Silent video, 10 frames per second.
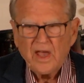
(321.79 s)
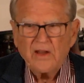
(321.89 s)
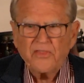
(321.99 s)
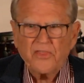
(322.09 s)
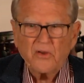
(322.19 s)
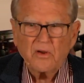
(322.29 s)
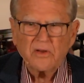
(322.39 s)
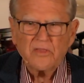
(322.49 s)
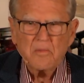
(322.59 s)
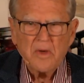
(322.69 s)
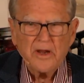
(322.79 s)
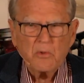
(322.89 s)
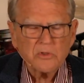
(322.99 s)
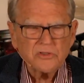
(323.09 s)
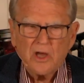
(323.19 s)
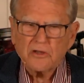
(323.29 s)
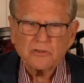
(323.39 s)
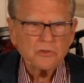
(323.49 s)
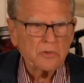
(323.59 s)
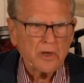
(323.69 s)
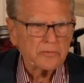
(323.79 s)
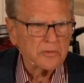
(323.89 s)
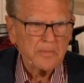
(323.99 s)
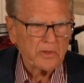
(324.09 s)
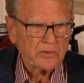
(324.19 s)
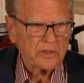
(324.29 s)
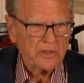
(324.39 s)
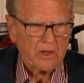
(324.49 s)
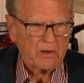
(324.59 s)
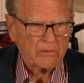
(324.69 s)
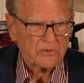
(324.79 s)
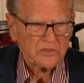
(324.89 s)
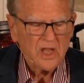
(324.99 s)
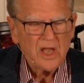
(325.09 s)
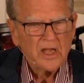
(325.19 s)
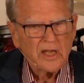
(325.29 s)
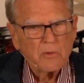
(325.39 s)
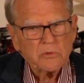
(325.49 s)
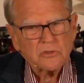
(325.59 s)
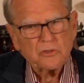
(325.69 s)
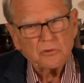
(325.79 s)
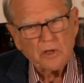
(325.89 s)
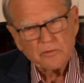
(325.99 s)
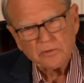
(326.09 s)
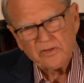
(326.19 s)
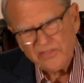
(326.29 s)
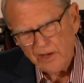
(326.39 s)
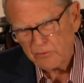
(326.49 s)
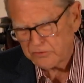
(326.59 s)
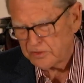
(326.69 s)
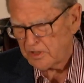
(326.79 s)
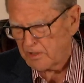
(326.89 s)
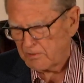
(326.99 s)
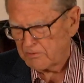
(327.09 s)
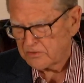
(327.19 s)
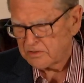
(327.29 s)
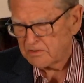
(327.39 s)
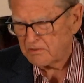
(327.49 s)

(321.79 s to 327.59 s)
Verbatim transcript: And third, the money was not $200 million, it was $200,000.